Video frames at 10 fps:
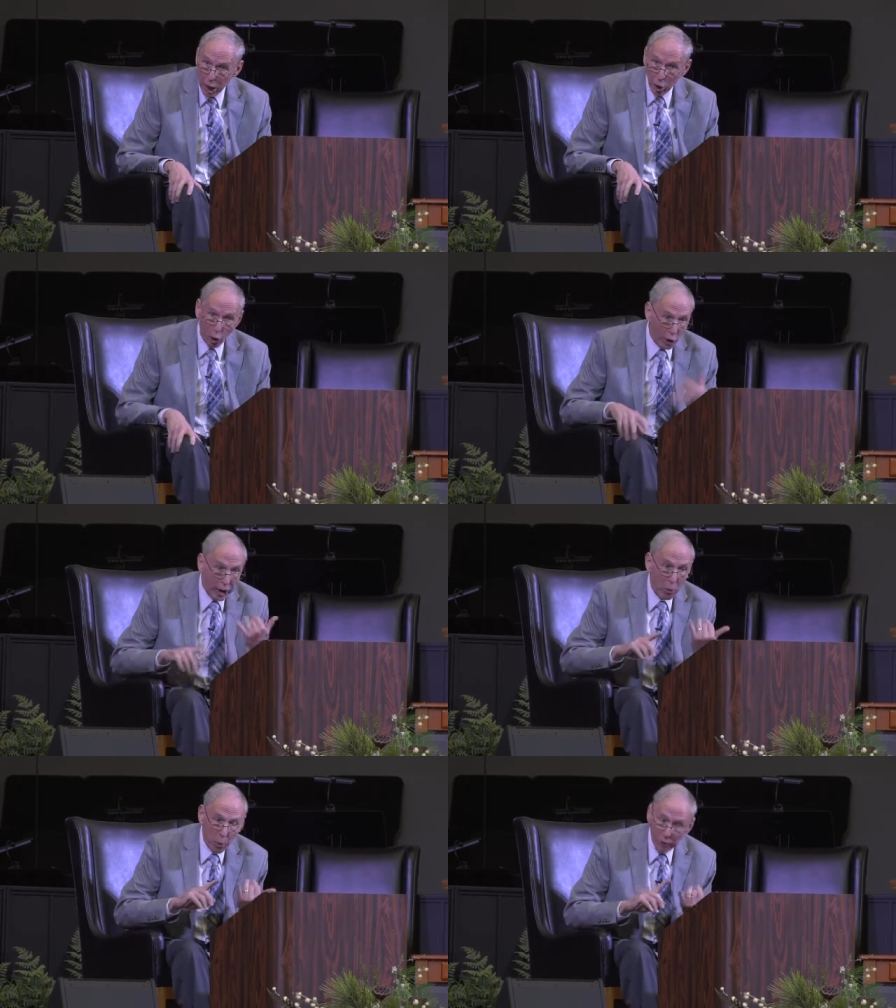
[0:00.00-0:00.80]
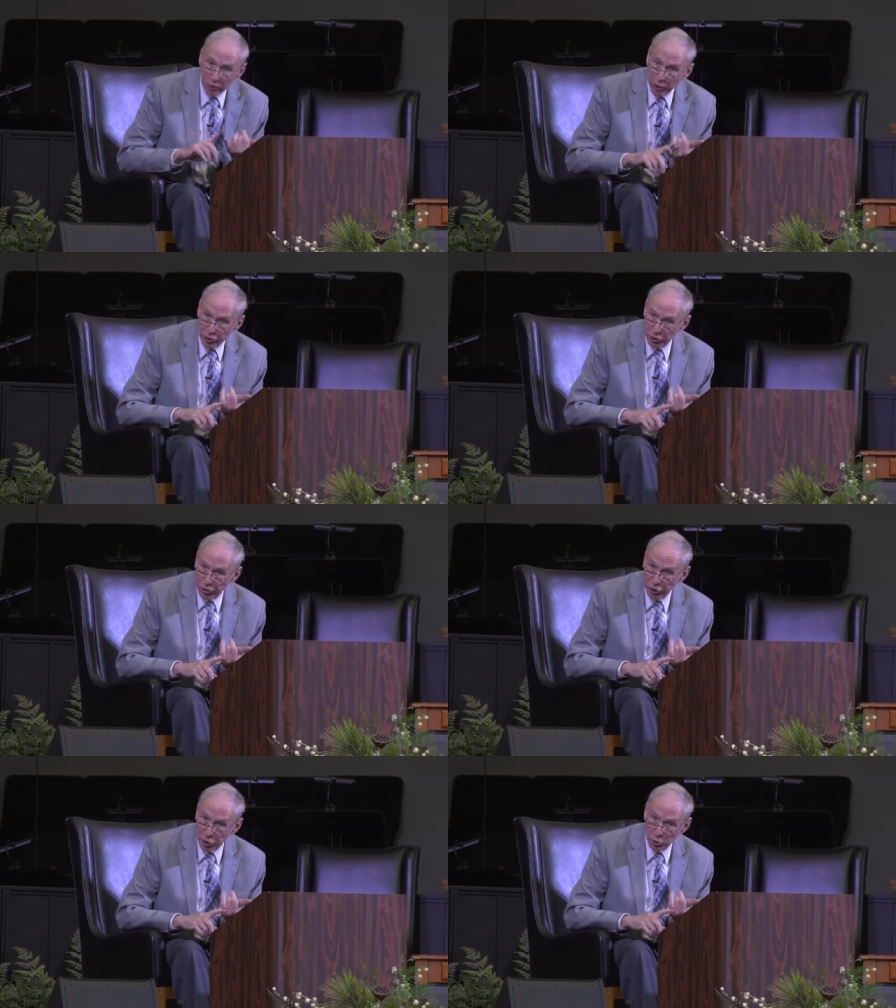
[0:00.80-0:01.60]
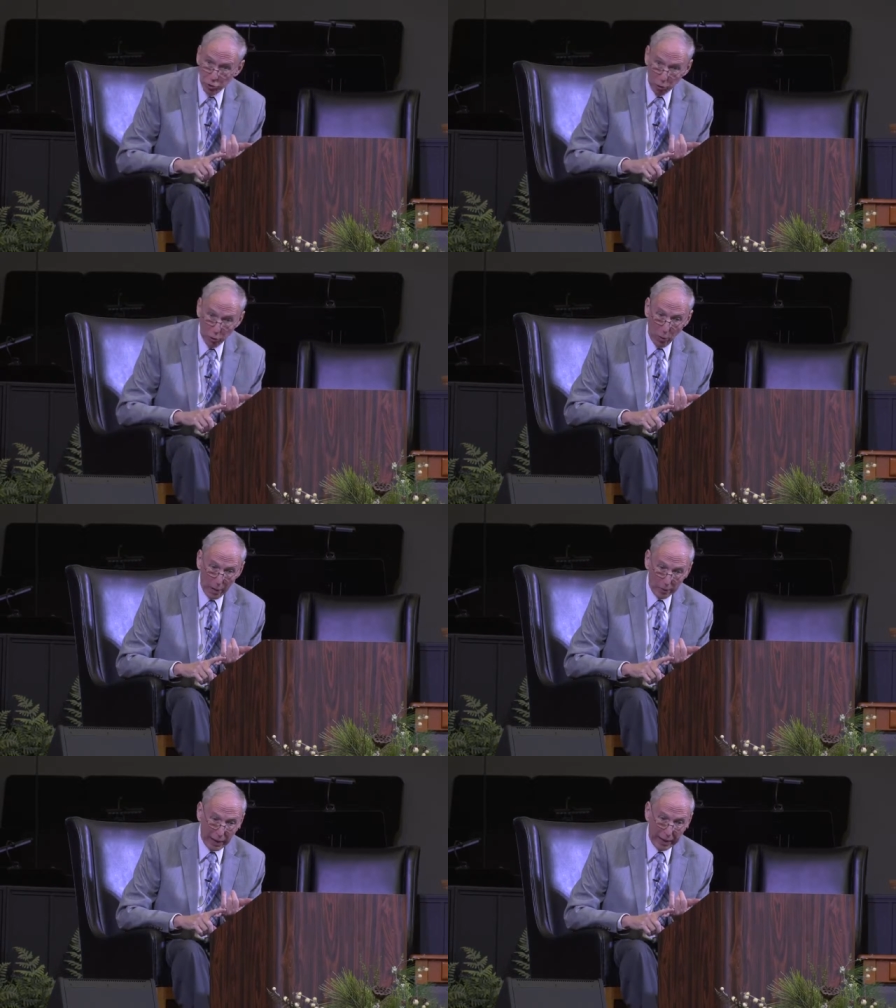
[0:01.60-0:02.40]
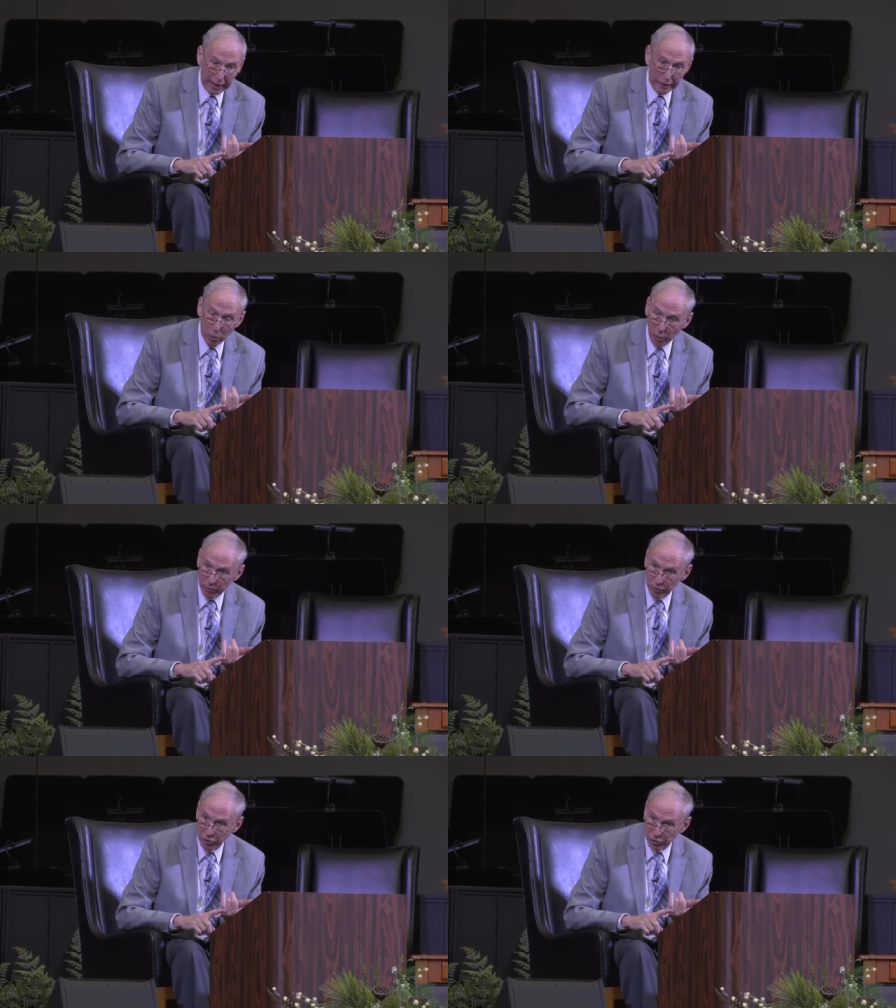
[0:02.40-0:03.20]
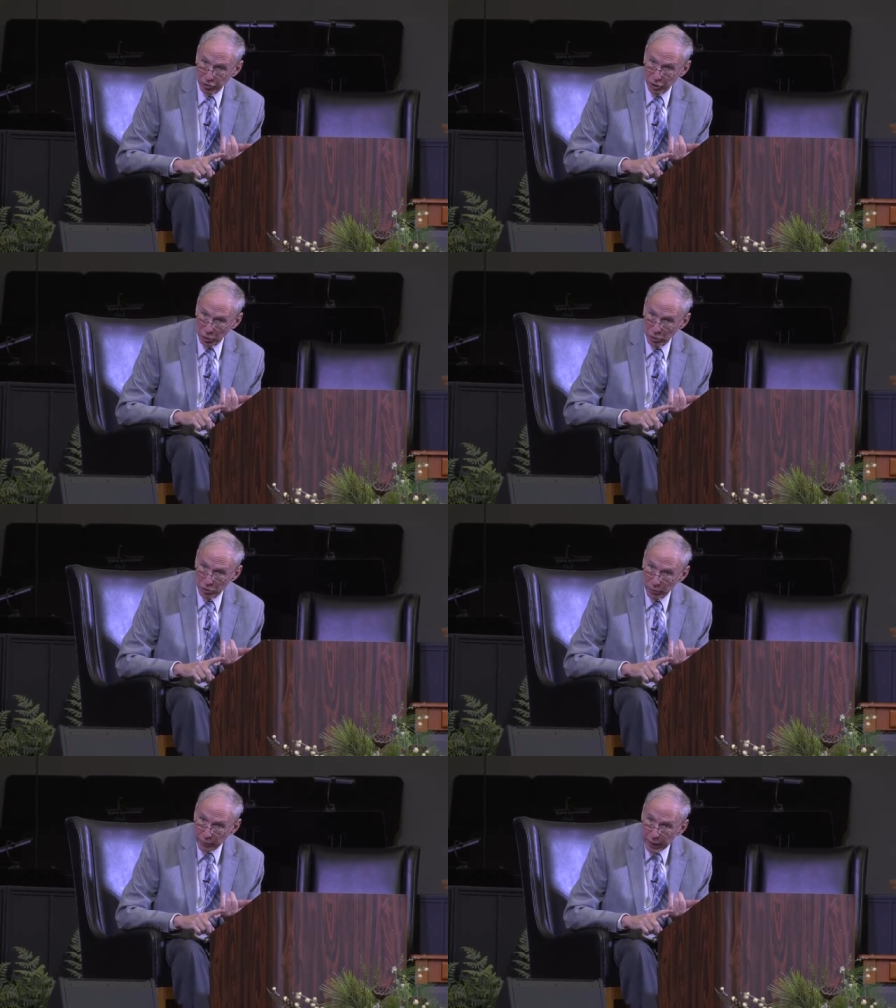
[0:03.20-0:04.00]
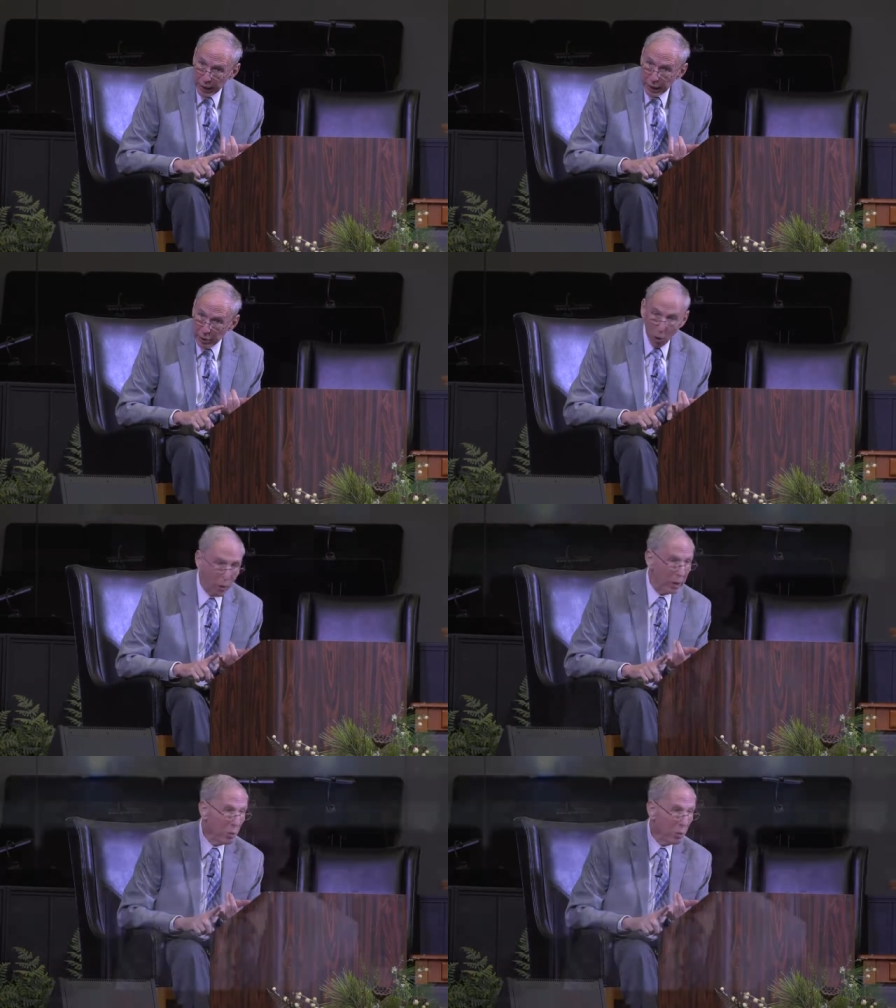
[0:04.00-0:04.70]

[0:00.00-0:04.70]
learning what verses to use, although I'm glad I know what verses to use, knowing